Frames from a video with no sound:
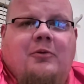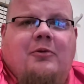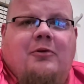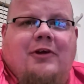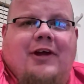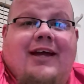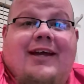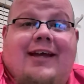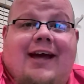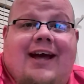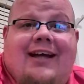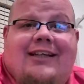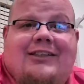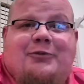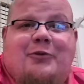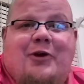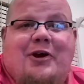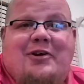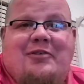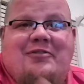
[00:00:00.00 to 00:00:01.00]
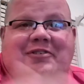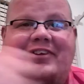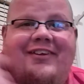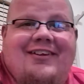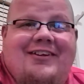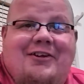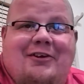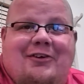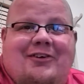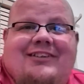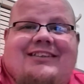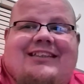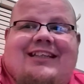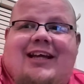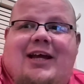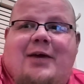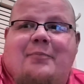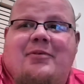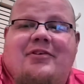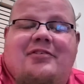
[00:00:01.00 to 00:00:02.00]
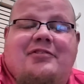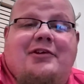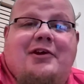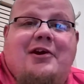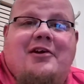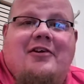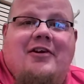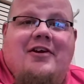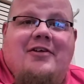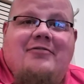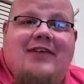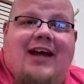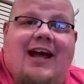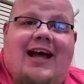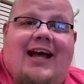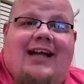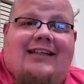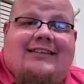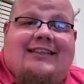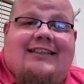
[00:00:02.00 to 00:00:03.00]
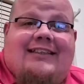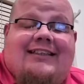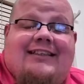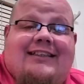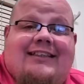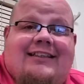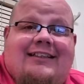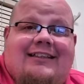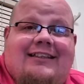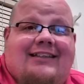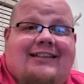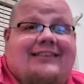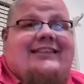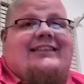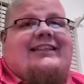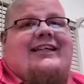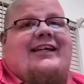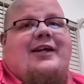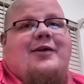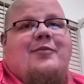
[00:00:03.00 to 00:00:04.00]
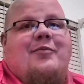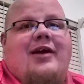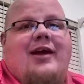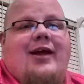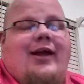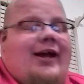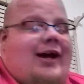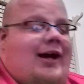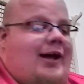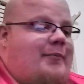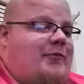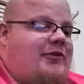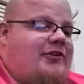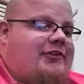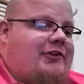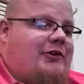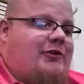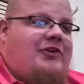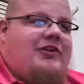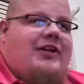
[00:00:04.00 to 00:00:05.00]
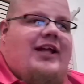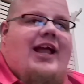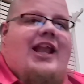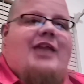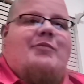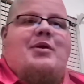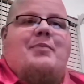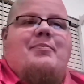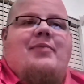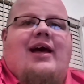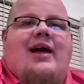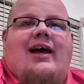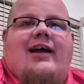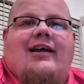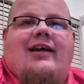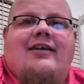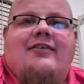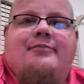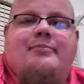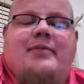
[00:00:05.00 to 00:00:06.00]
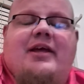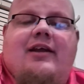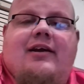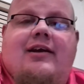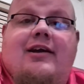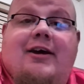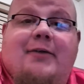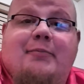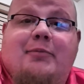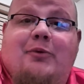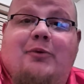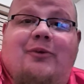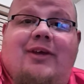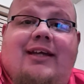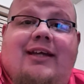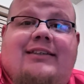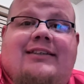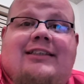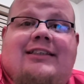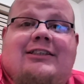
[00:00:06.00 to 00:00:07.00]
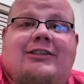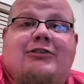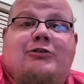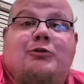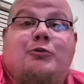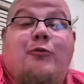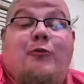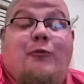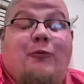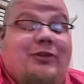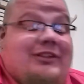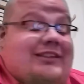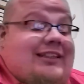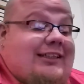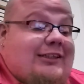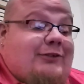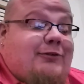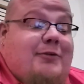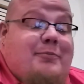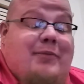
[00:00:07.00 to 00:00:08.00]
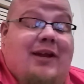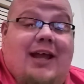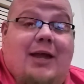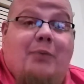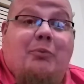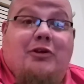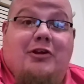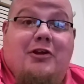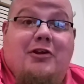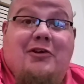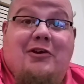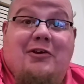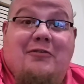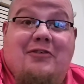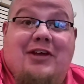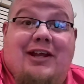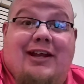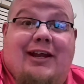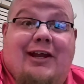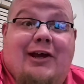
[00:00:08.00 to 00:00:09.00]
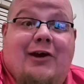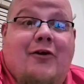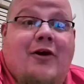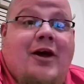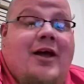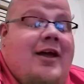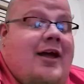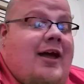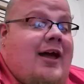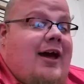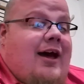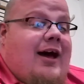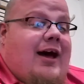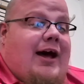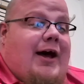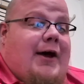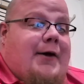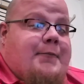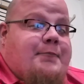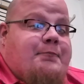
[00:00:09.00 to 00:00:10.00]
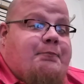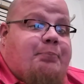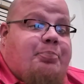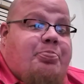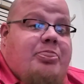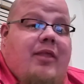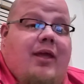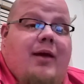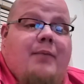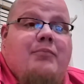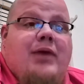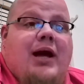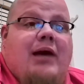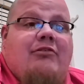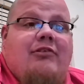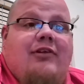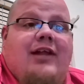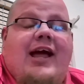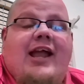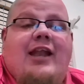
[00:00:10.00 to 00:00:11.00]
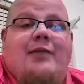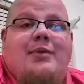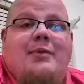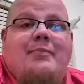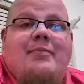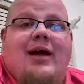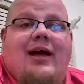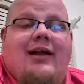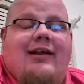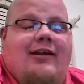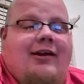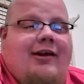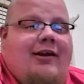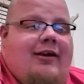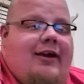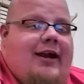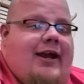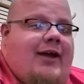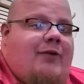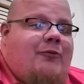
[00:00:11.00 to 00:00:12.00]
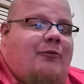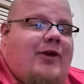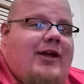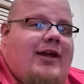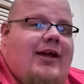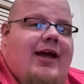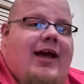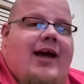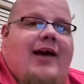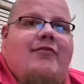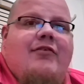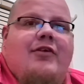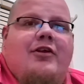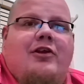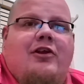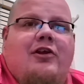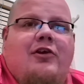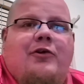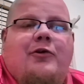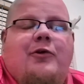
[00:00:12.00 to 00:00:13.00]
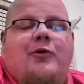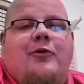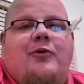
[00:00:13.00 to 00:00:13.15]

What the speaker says: Hey guys, welcome to the newest episode of Ask a CMA. I'm so glad to be back. It has been a couple weeks since we've been able to do a video. But I'm glad to be back here, and we have a new